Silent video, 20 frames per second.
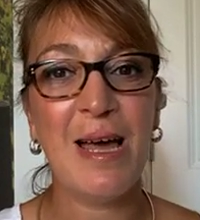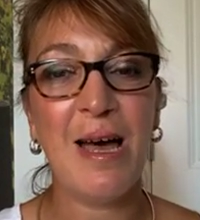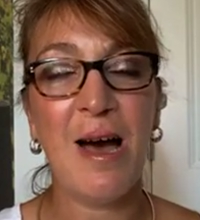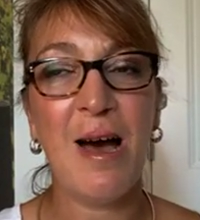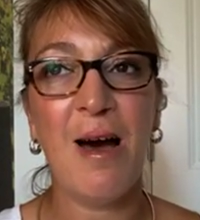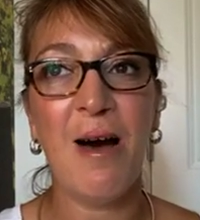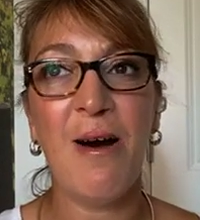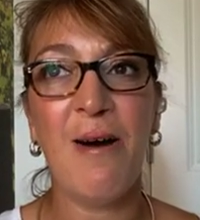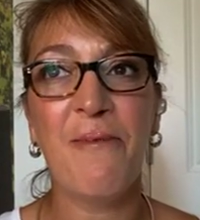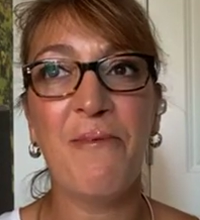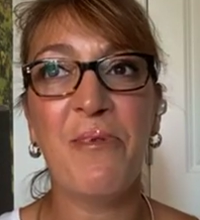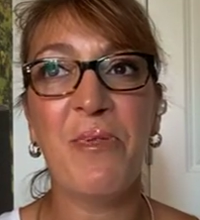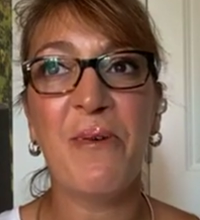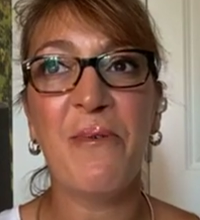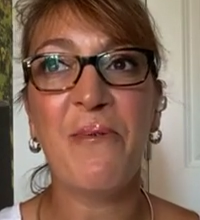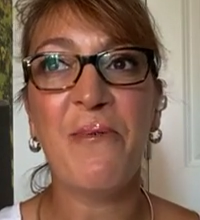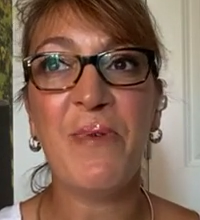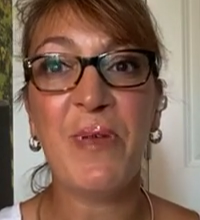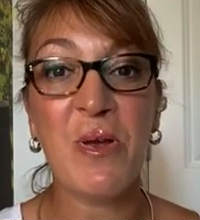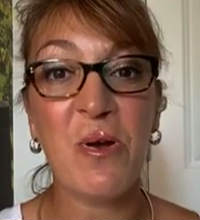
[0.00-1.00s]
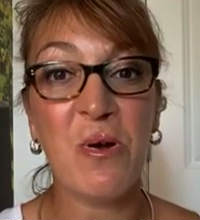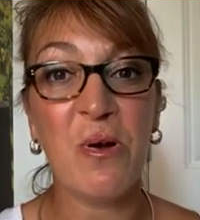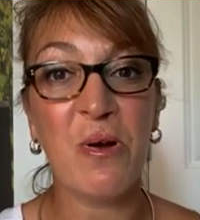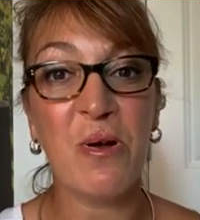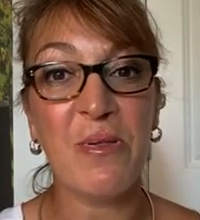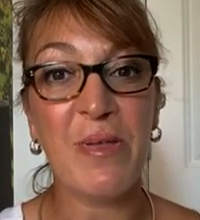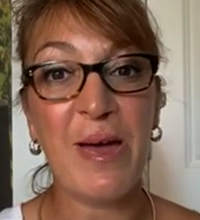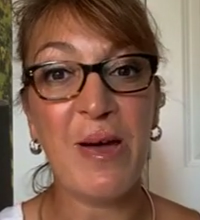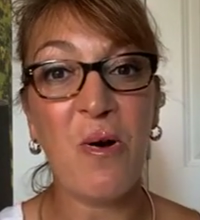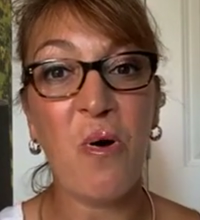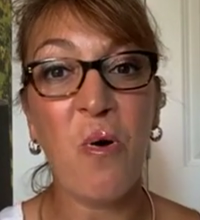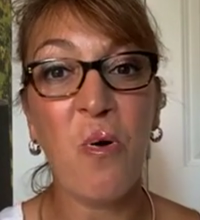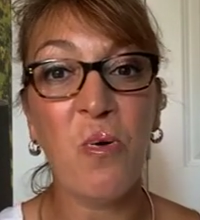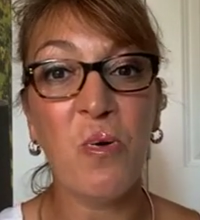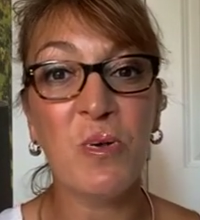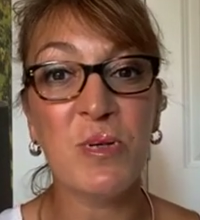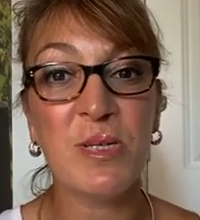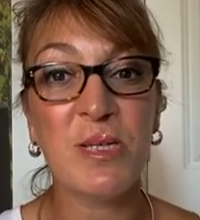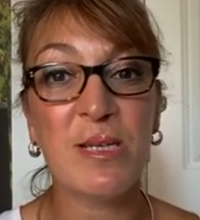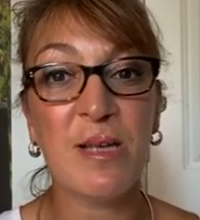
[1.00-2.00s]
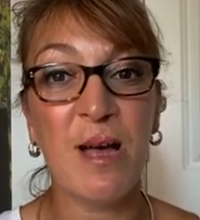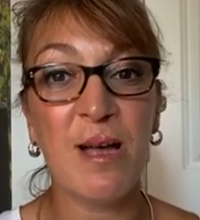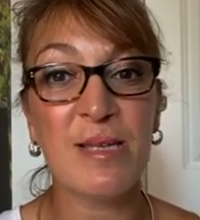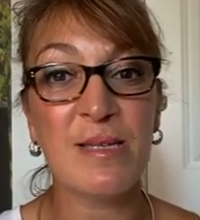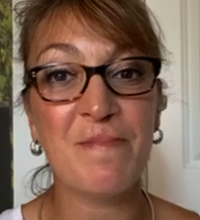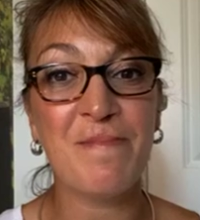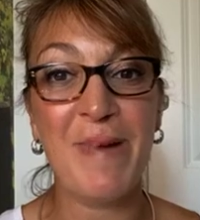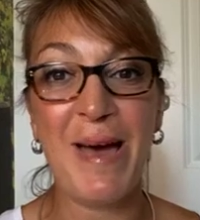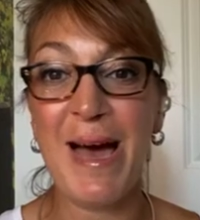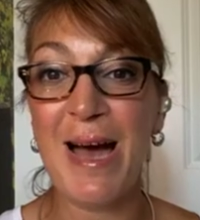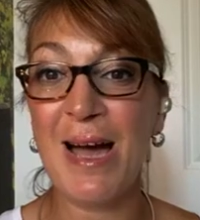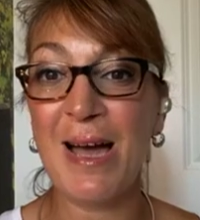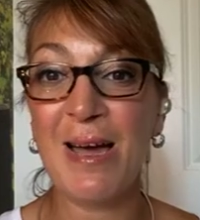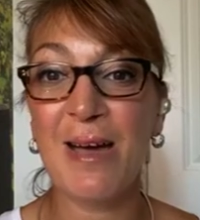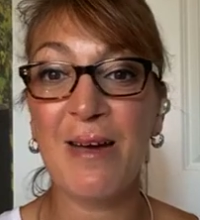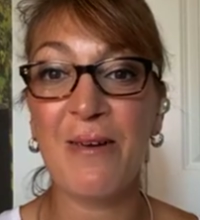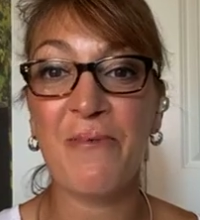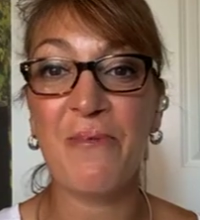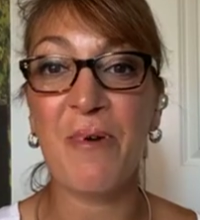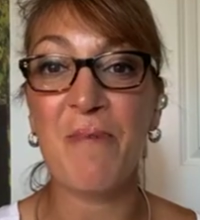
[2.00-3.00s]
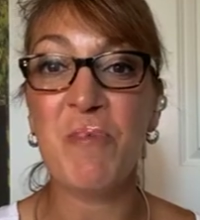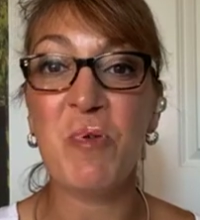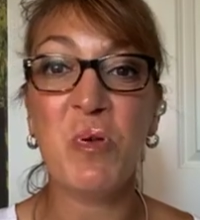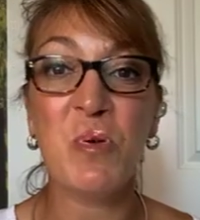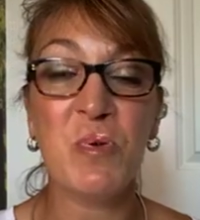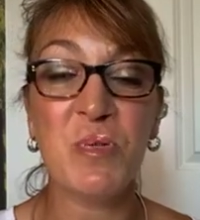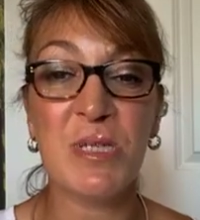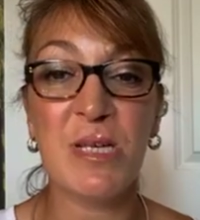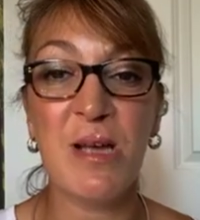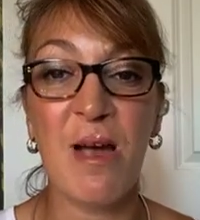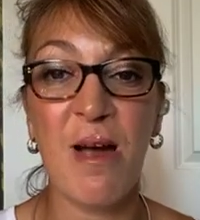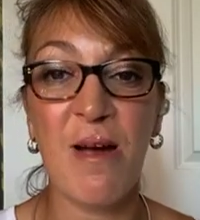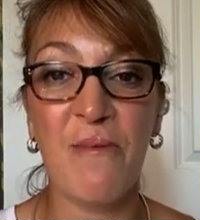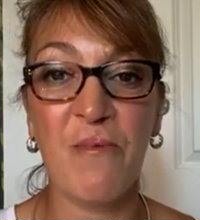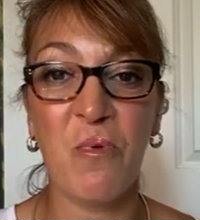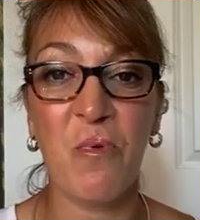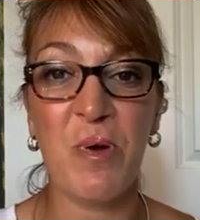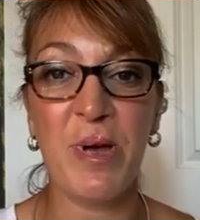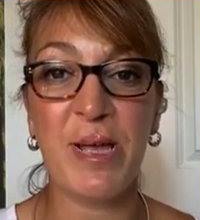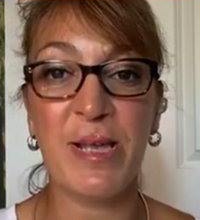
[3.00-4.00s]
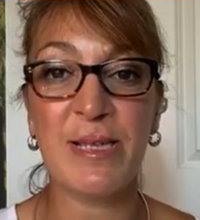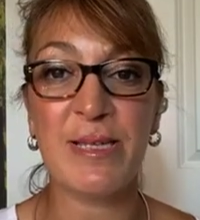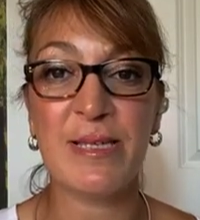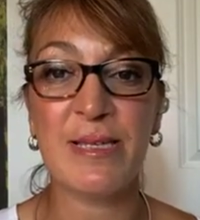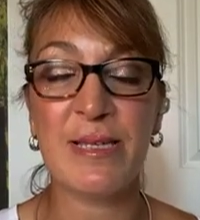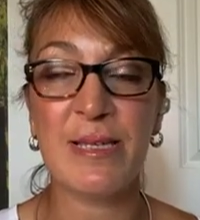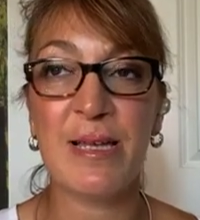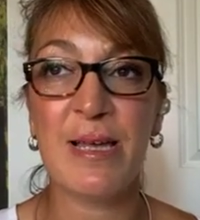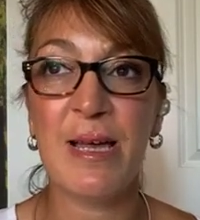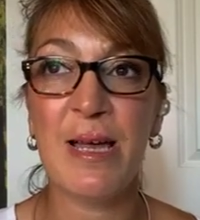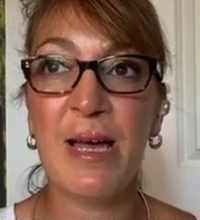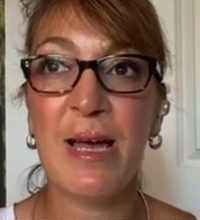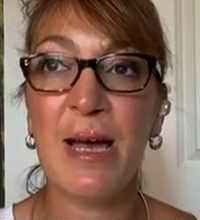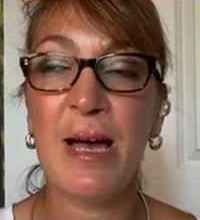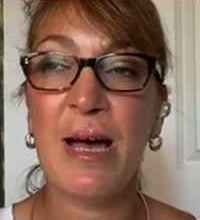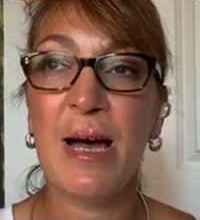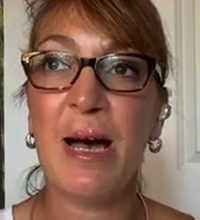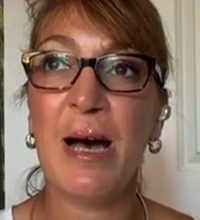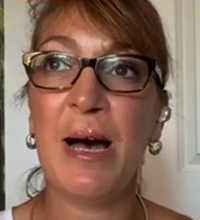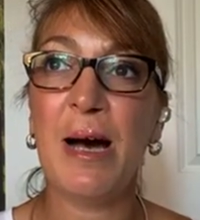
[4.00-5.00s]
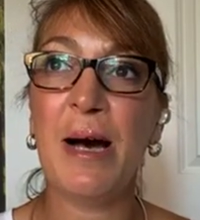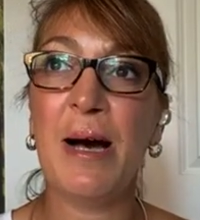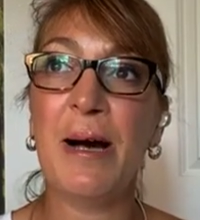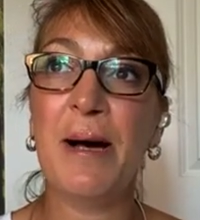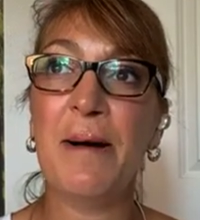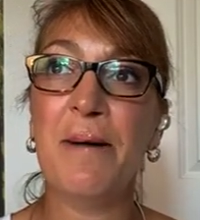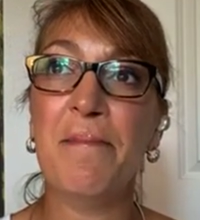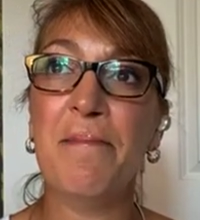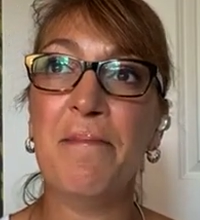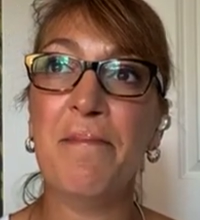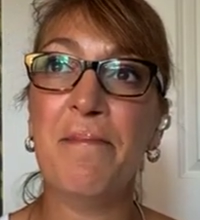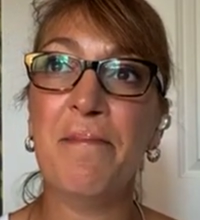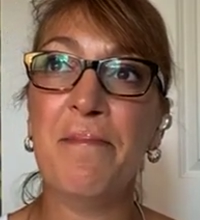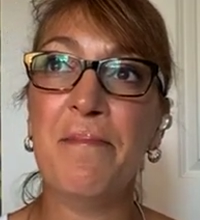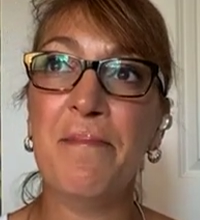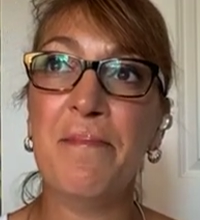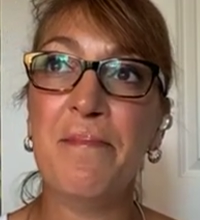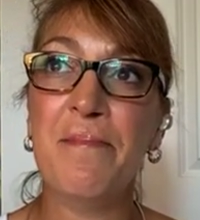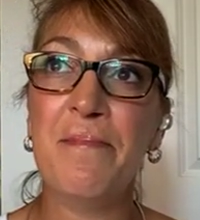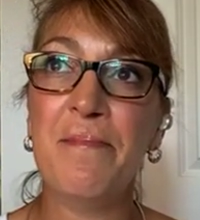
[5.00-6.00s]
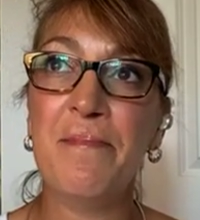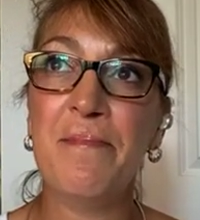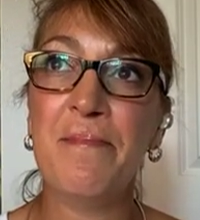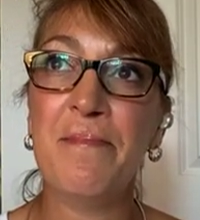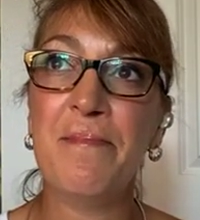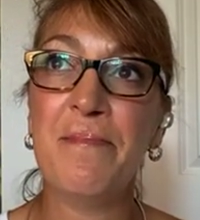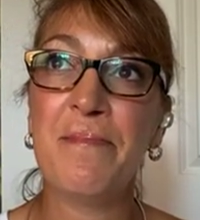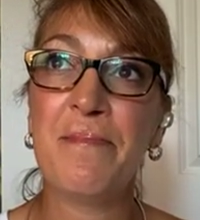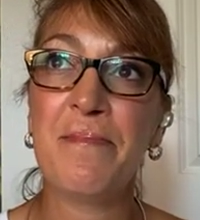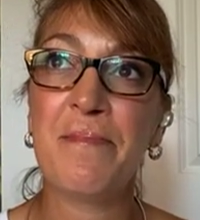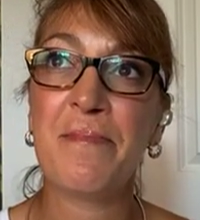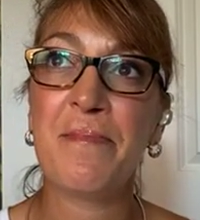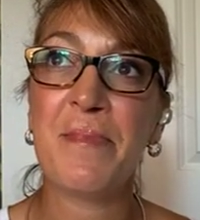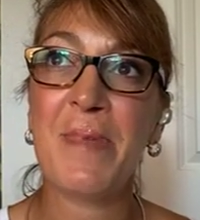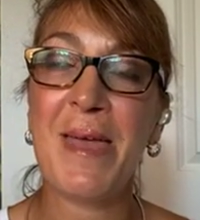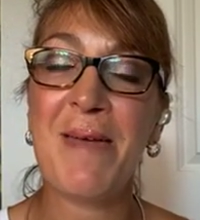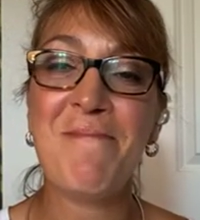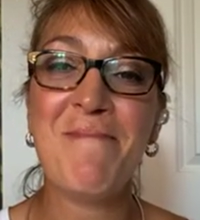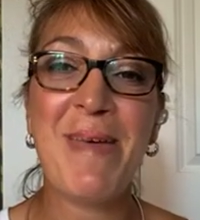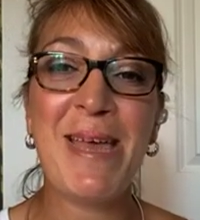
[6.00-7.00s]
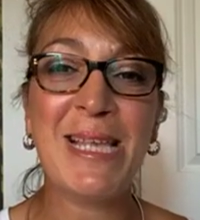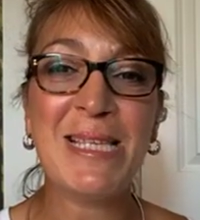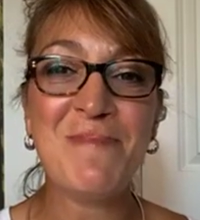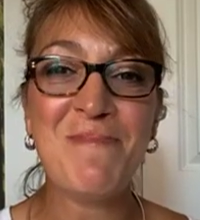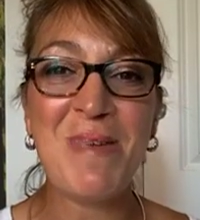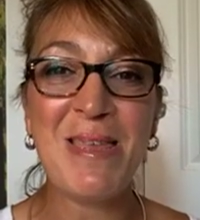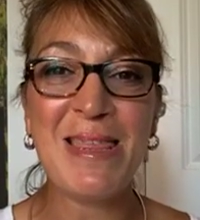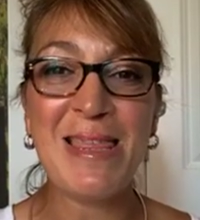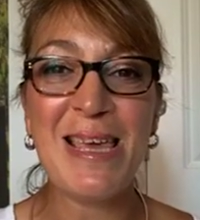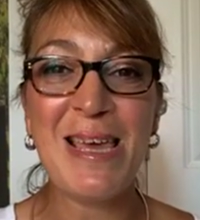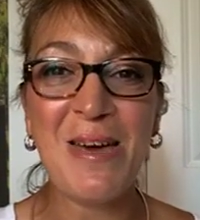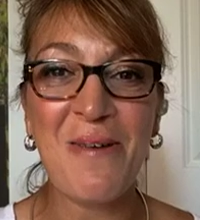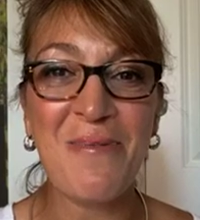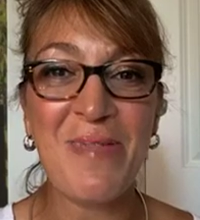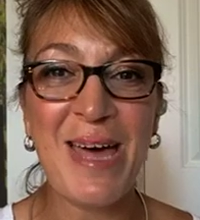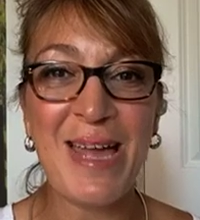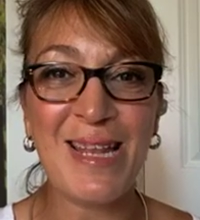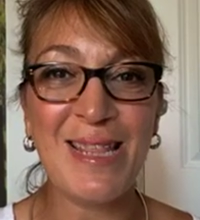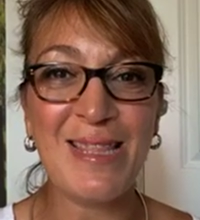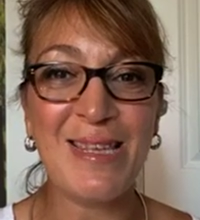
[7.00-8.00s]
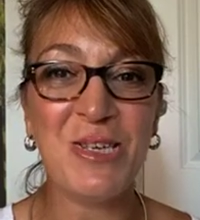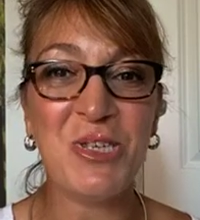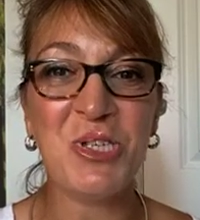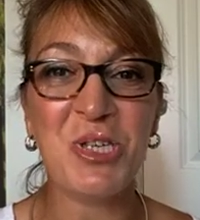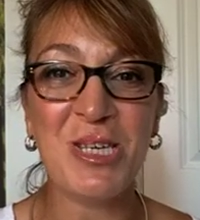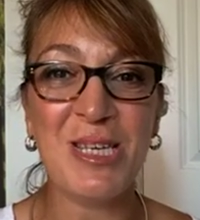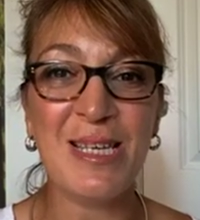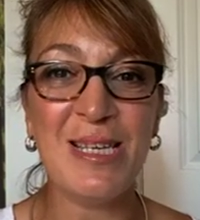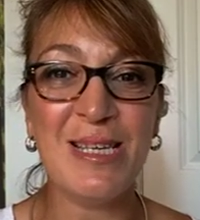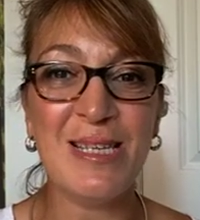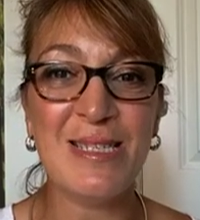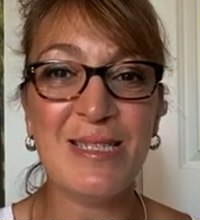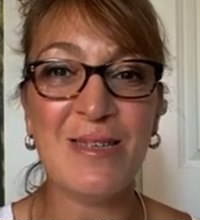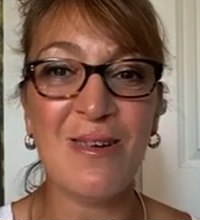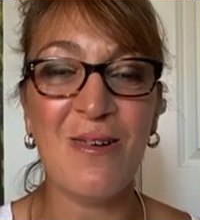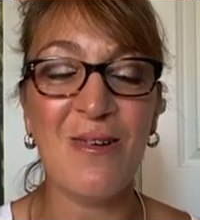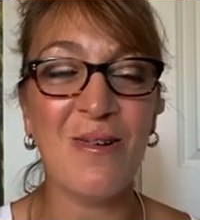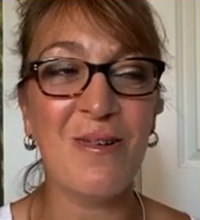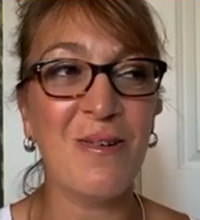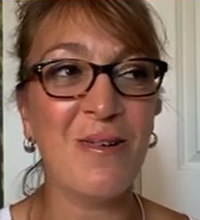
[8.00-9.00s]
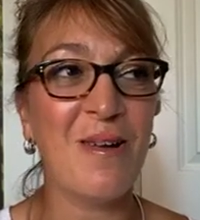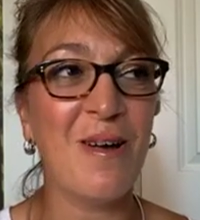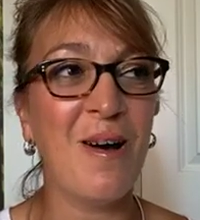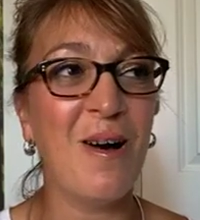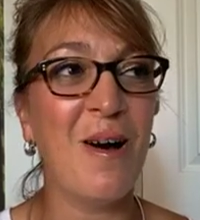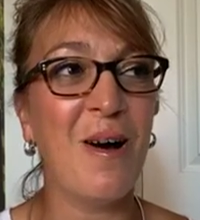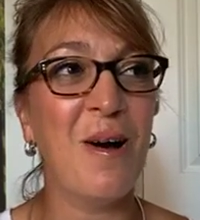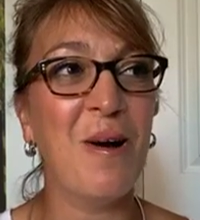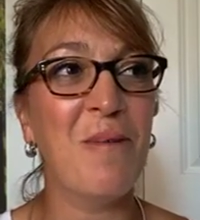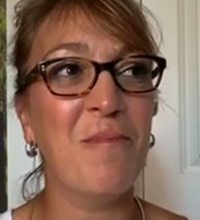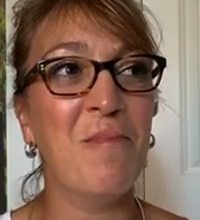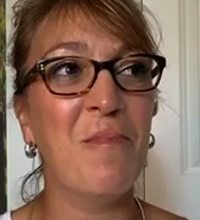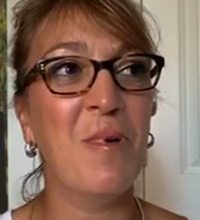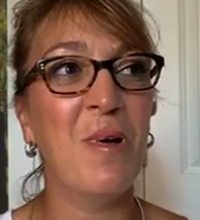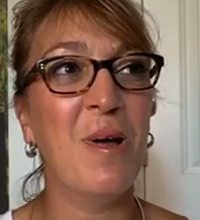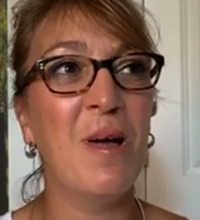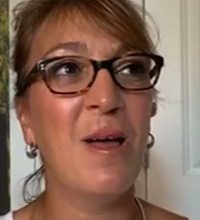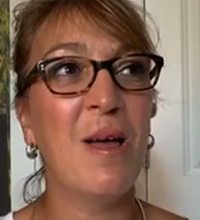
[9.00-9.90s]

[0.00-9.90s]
of the fear that holds us back from using our voice. Um, it makes me think of that Alicia Keys song, um,